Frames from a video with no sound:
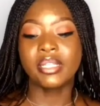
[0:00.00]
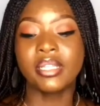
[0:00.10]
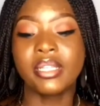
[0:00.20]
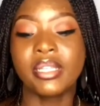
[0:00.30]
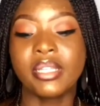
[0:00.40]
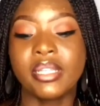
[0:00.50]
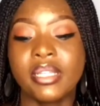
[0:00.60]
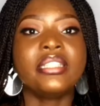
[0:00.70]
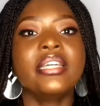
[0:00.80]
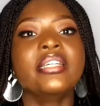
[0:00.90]
right.
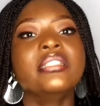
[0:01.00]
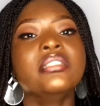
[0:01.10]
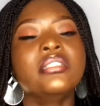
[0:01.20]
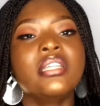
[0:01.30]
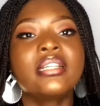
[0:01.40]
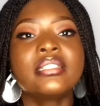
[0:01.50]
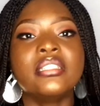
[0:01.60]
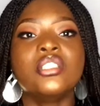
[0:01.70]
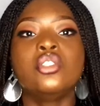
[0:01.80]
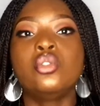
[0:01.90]
Then the next
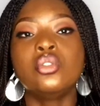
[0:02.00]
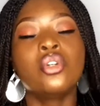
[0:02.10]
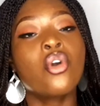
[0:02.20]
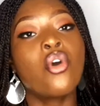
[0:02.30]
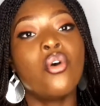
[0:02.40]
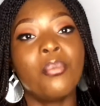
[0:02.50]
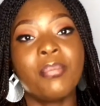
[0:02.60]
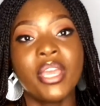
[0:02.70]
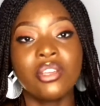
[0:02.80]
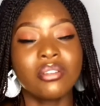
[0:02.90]
thing is do not
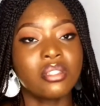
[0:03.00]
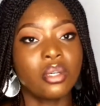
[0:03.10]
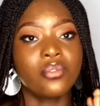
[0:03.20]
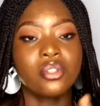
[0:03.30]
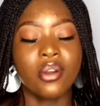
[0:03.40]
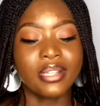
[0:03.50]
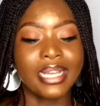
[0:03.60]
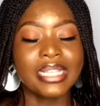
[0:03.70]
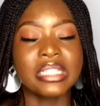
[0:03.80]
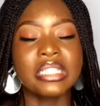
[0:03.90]
compare yourself to
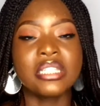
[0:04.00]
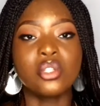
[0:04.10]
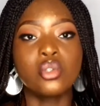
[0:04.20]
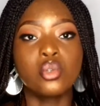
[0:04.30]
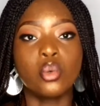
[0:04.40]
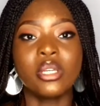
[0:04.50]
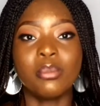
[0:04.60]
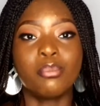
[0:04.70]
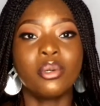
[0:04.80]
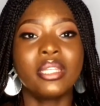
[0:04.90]
others. This is so
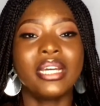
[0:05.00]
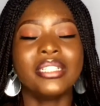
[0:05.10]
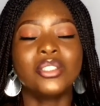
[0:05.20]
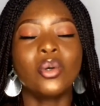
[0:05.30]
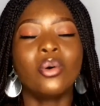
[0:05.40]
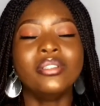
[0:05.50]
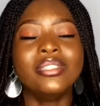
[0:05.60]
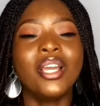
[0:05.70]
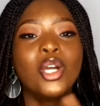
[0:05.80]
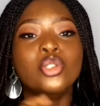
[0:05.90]
important.
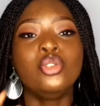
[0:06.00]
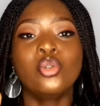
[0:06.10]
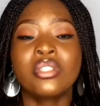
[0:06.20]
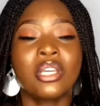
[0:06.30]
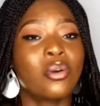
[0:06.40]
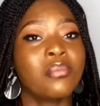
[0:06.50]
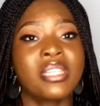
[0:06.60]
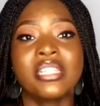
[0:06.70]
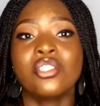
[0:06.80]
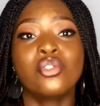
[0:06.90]
On no
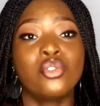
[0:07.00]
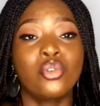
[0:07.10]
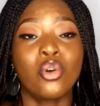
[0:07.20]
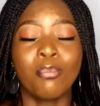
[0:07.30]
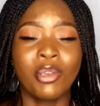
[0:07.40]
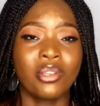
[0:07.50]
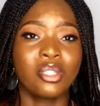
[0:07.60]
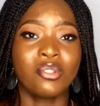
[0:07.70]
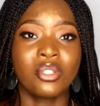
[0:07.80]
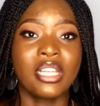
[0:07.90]
circumstances should you compare
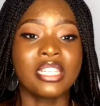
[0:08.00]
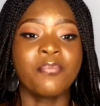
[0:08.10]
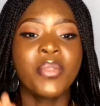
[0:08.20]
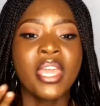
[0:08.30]
yourself to others.